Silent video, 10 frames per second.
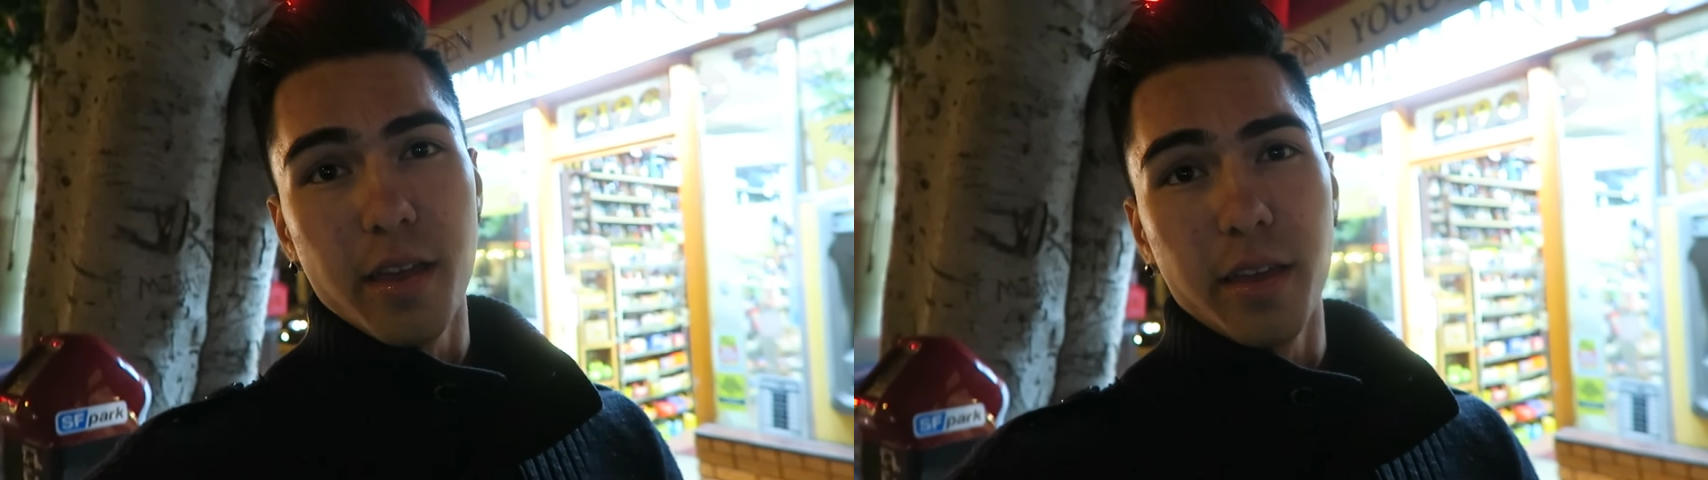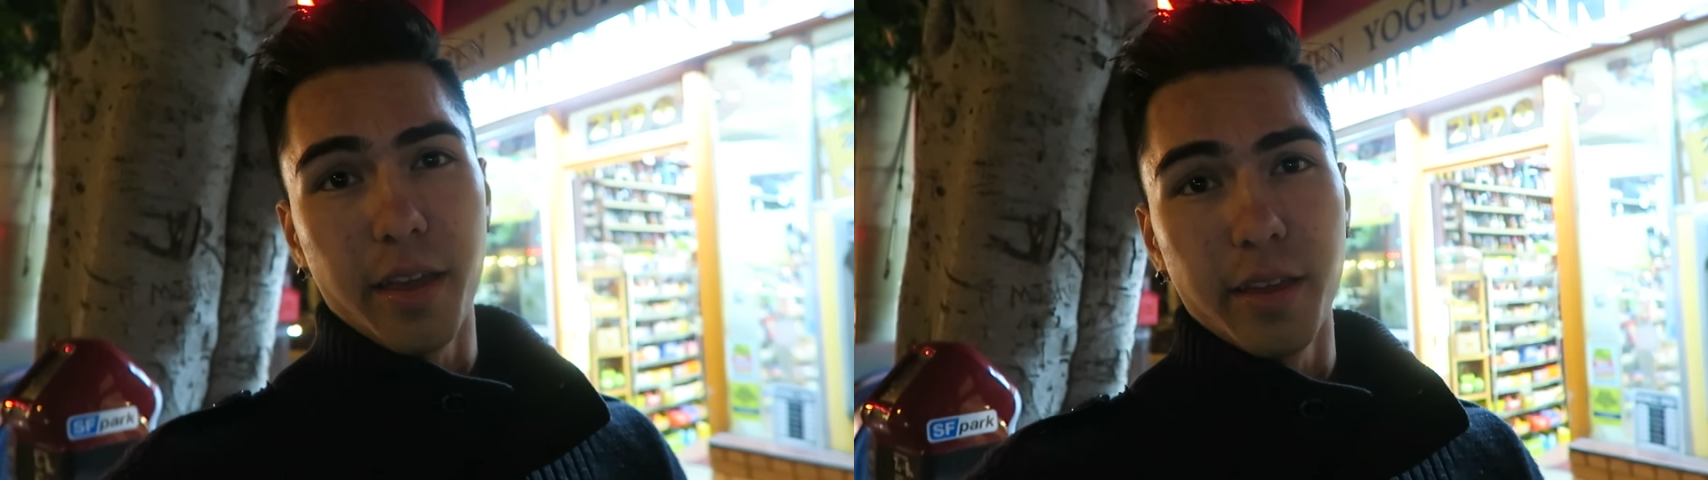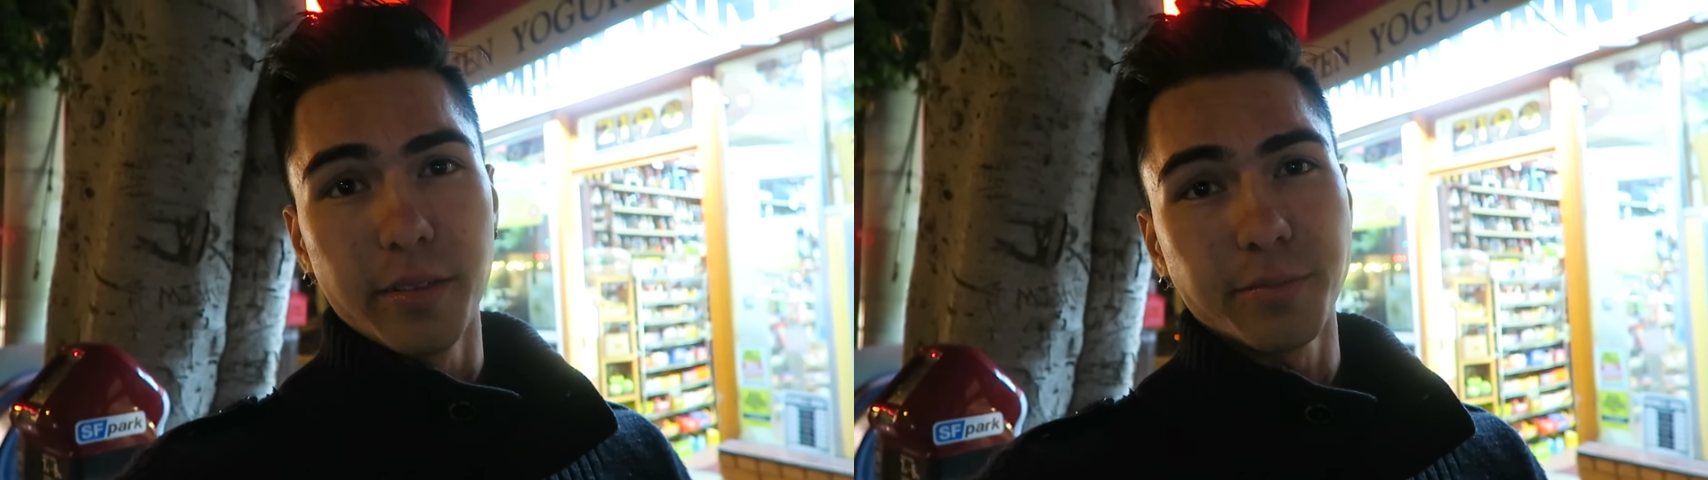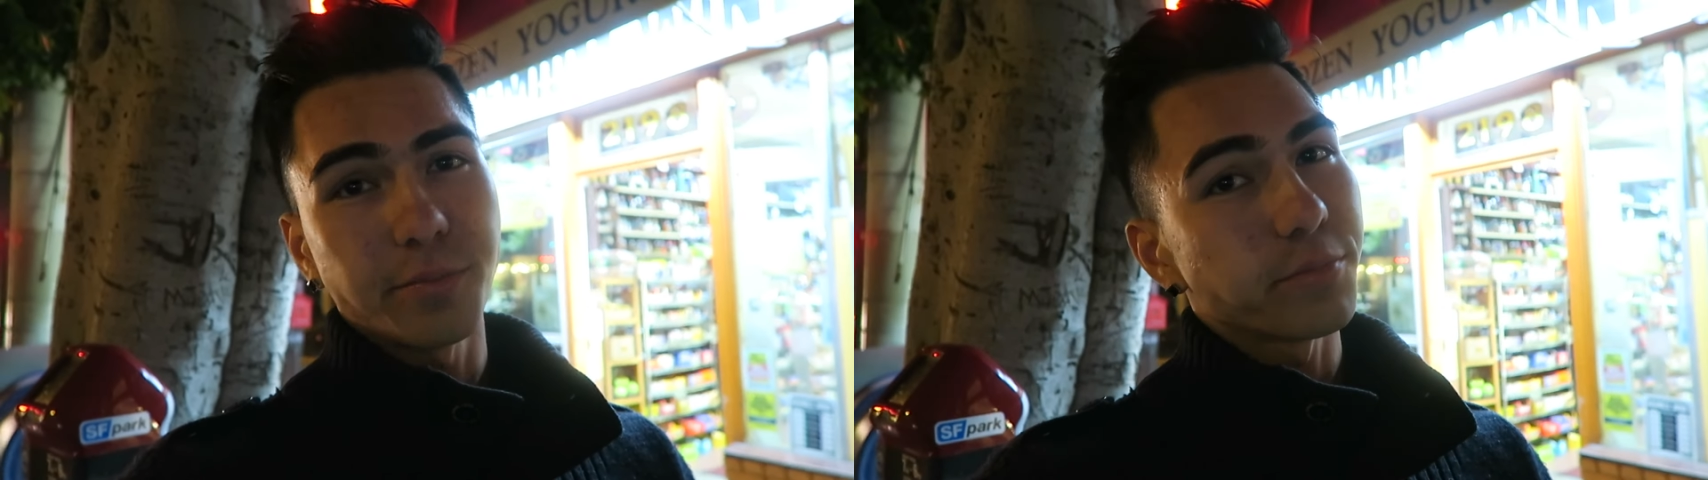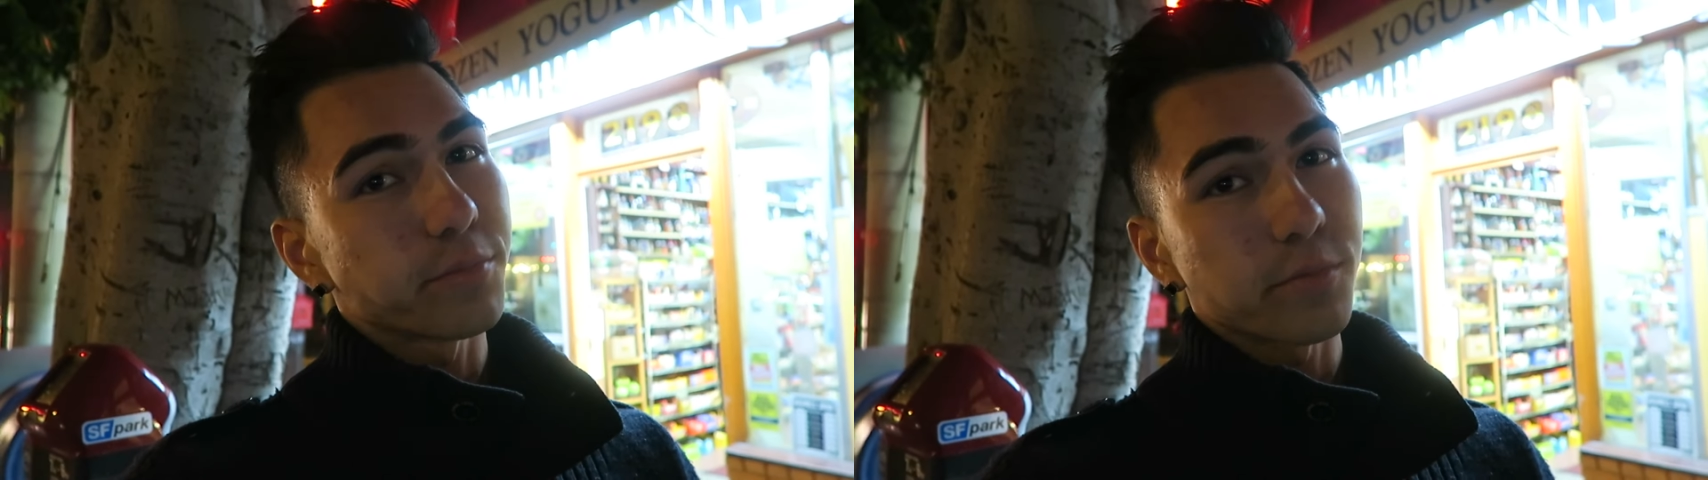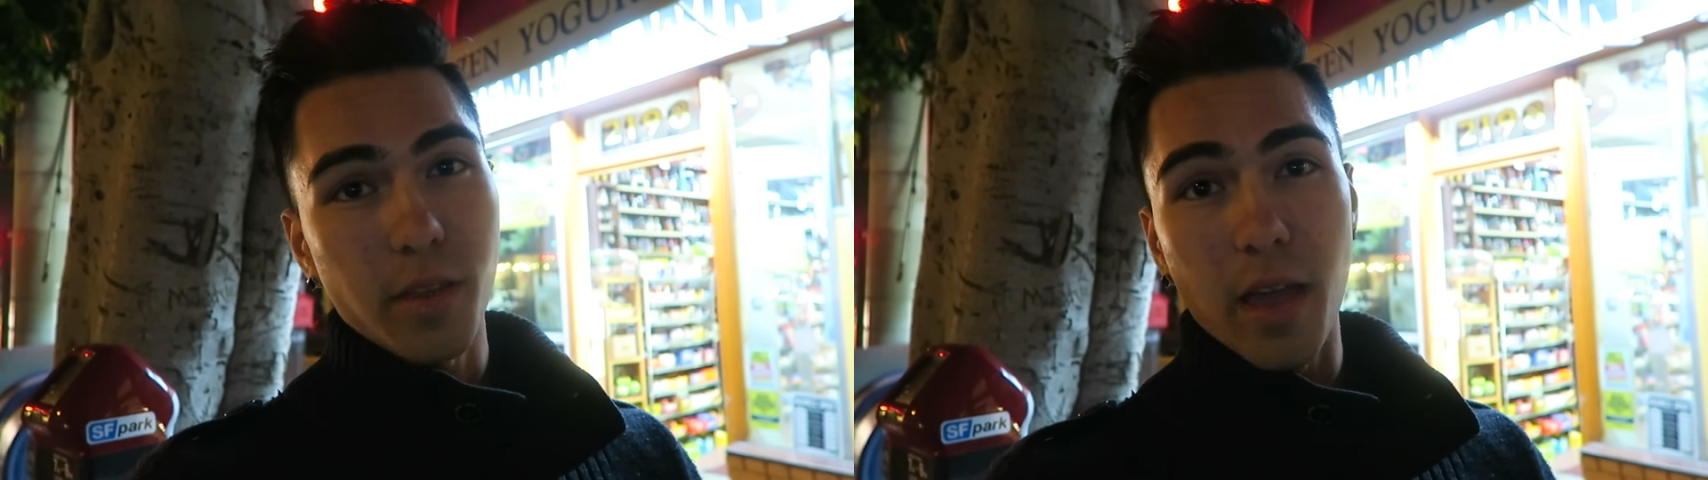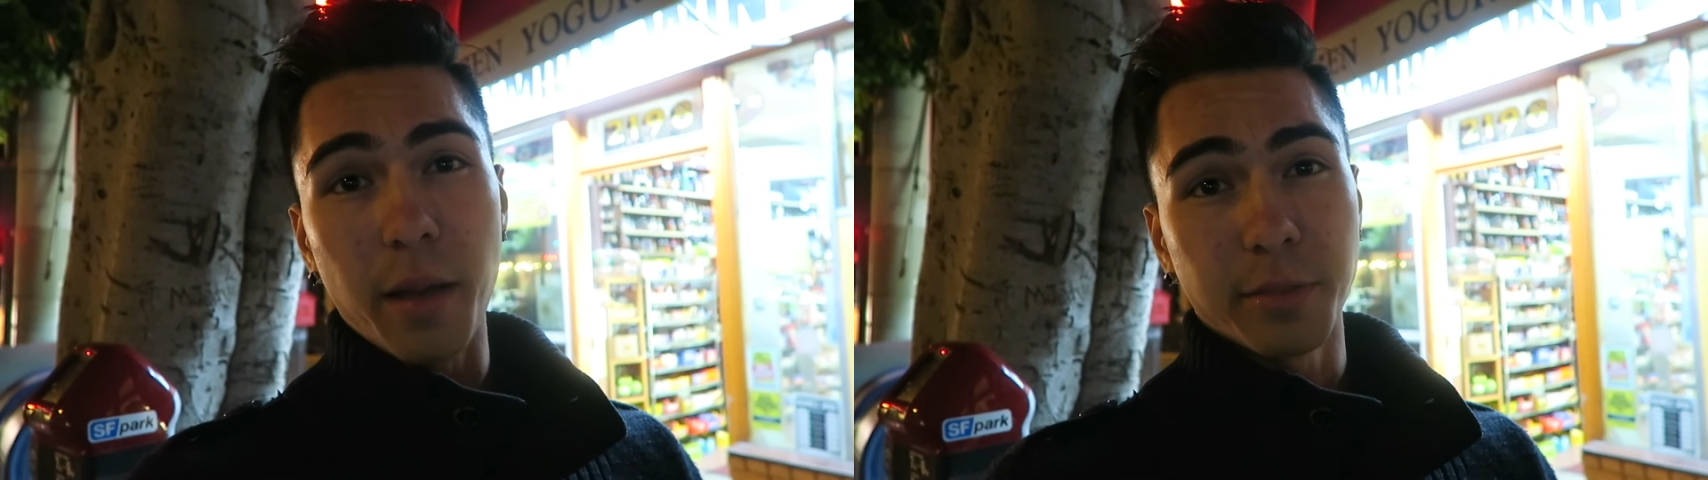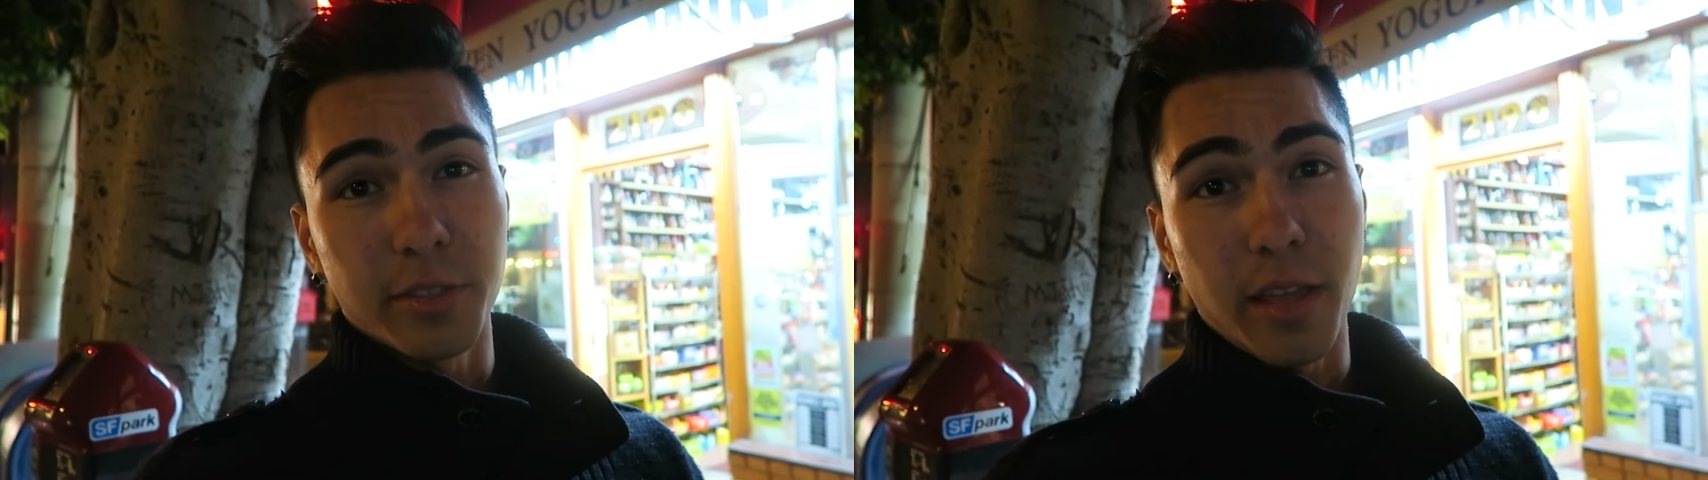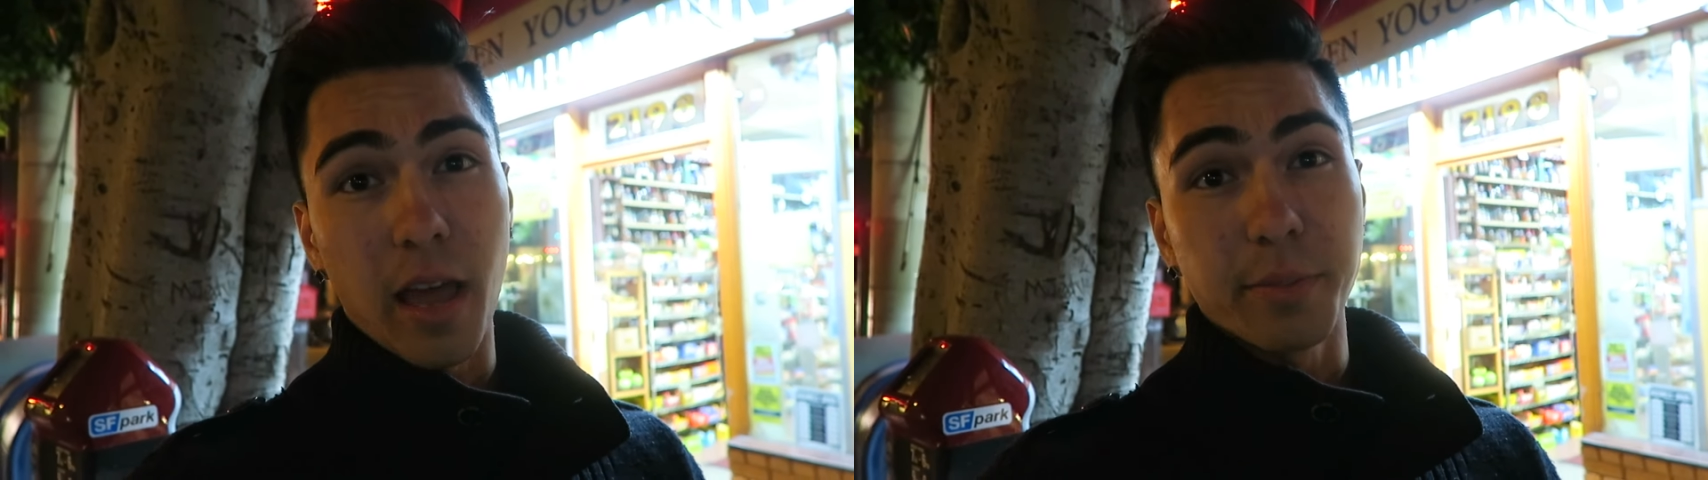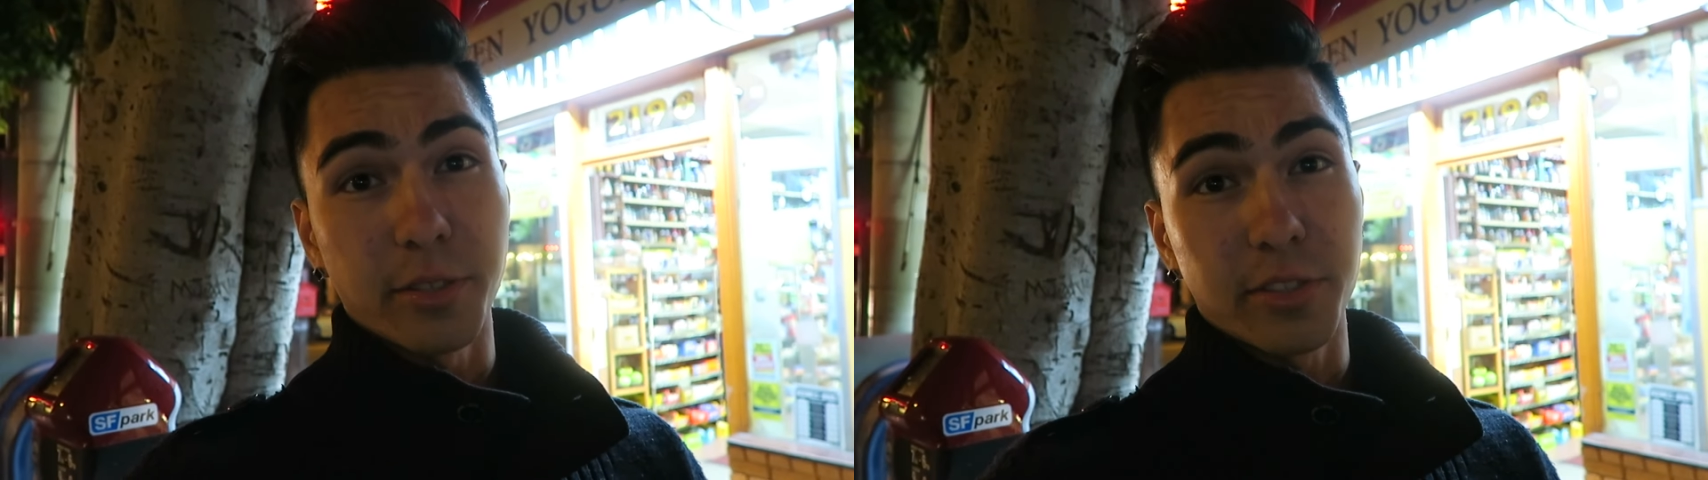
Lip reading: Again, abs